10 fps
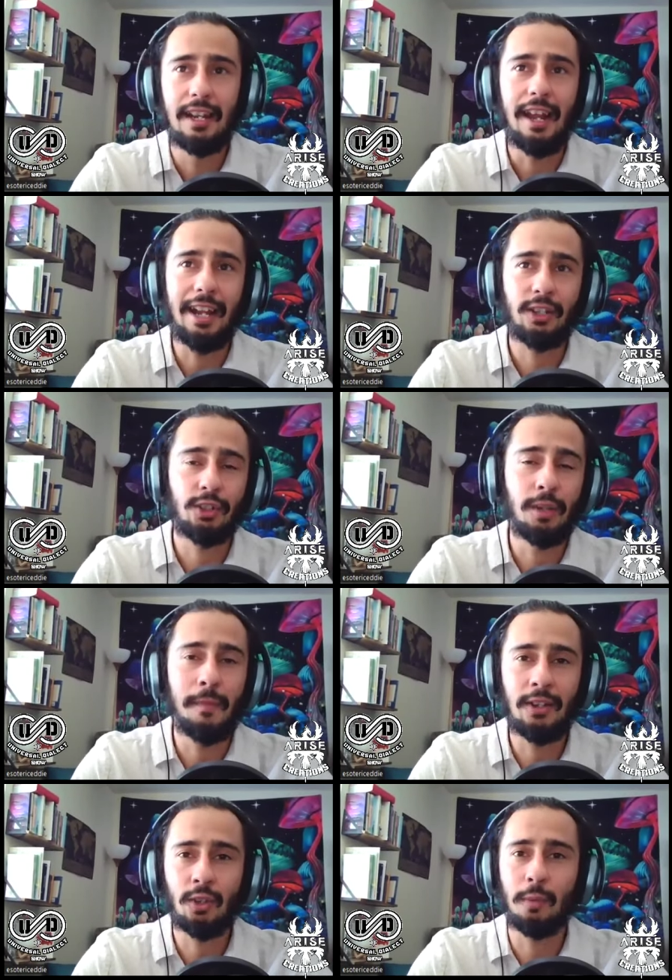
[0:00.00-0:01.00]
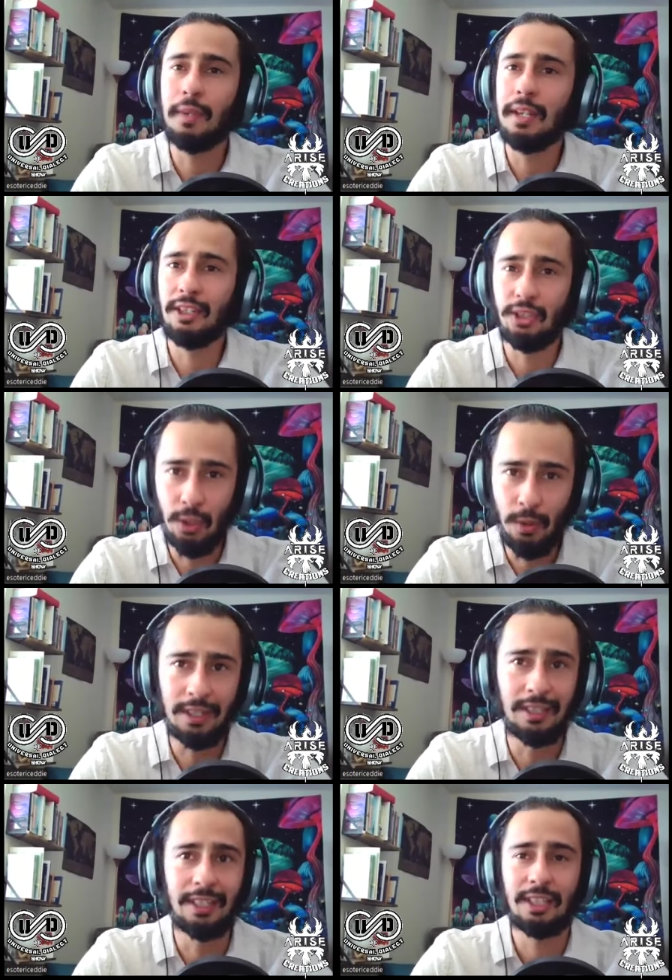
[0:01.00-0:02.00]
extra dimensional beings do
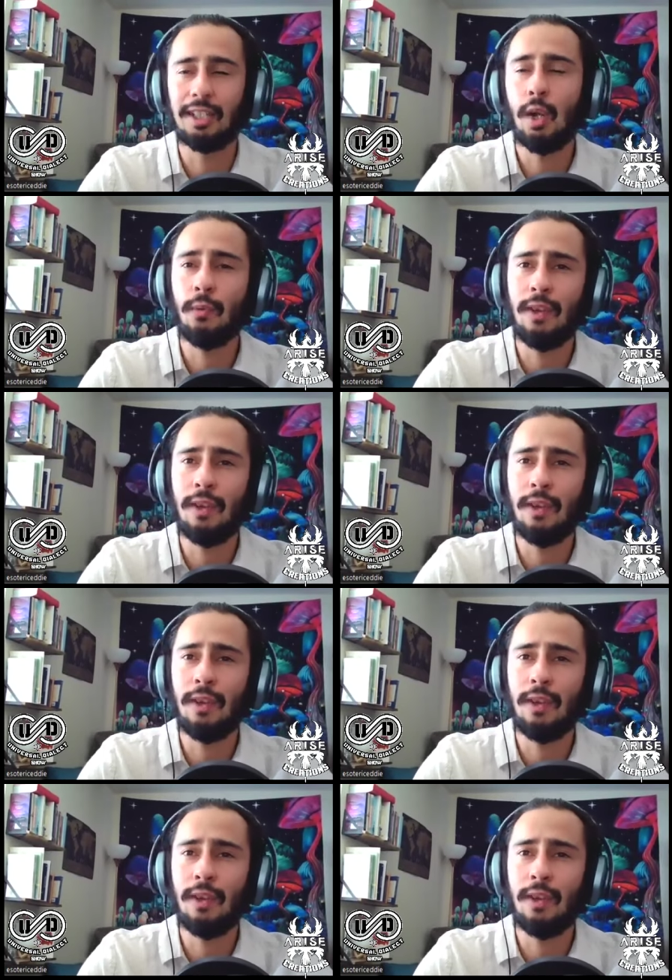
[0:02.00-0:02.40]
exist low